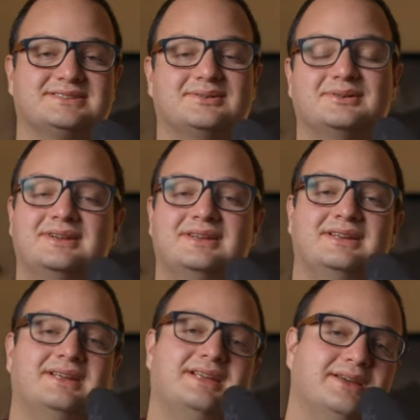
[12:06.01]
So
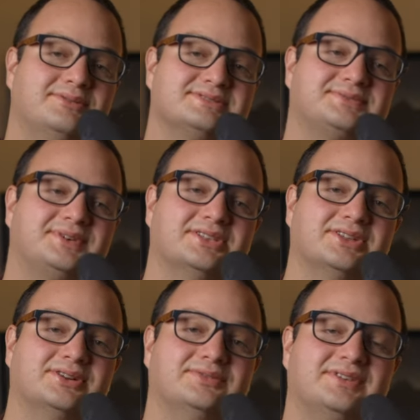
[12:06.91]
it was a fun
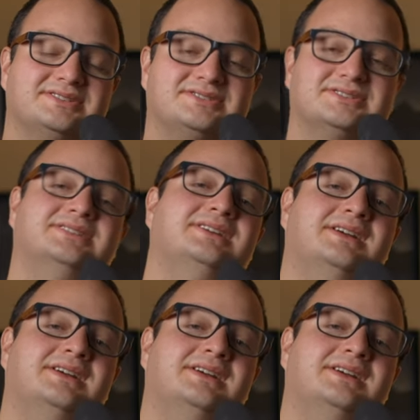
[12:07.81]
little adventure.